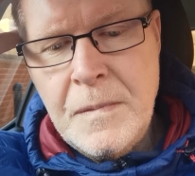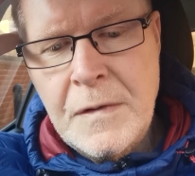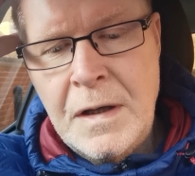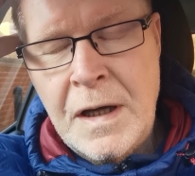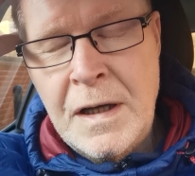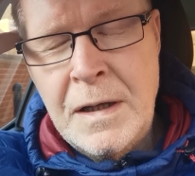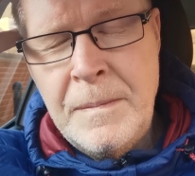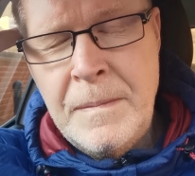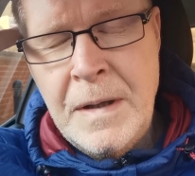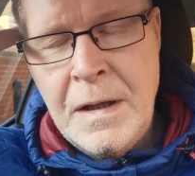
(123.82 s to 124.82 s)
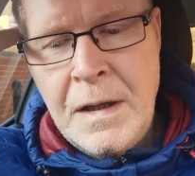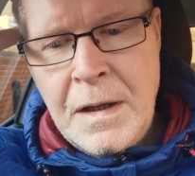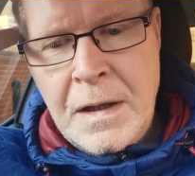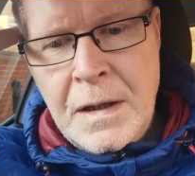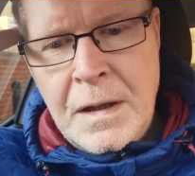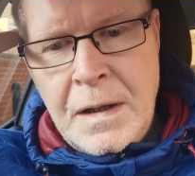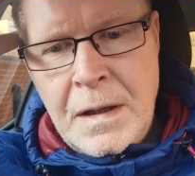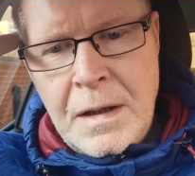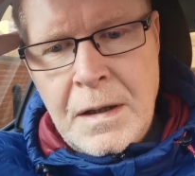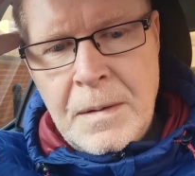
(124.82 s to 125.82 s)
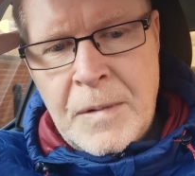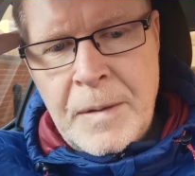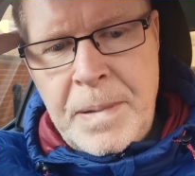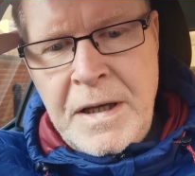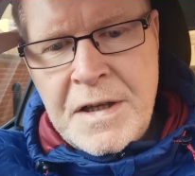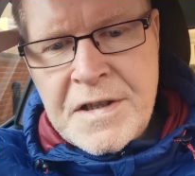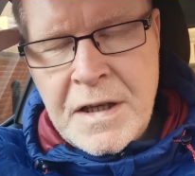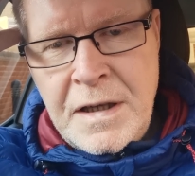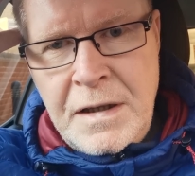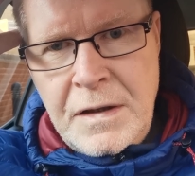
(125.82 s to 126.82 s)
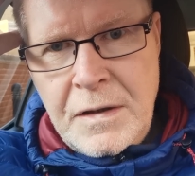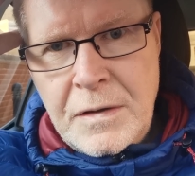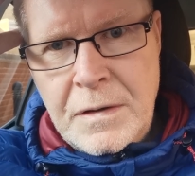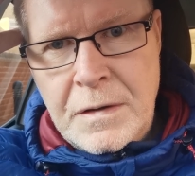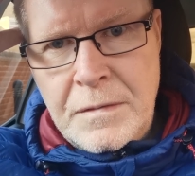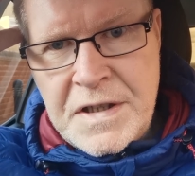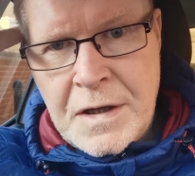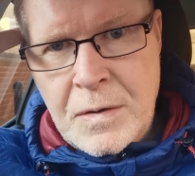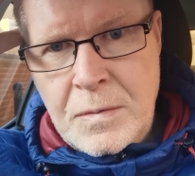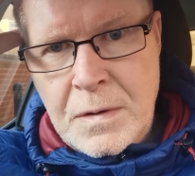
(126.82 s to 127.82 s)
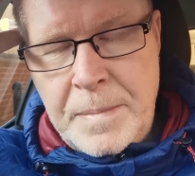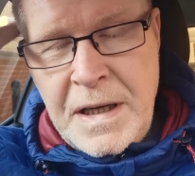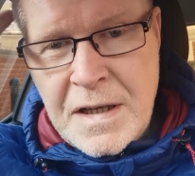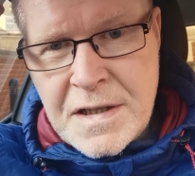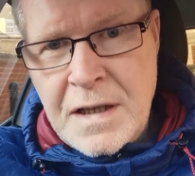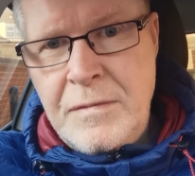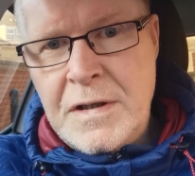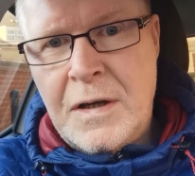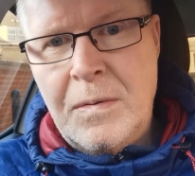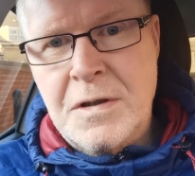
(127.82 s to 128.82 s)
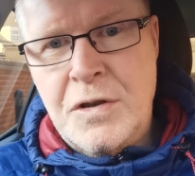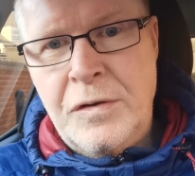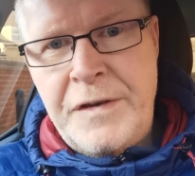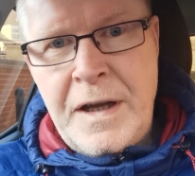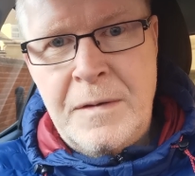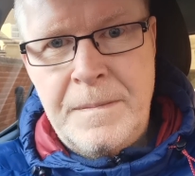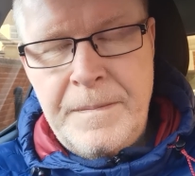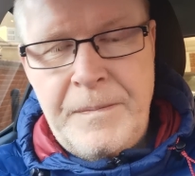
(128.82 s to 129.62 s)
Um, my PSA result, the PSA result has gone down.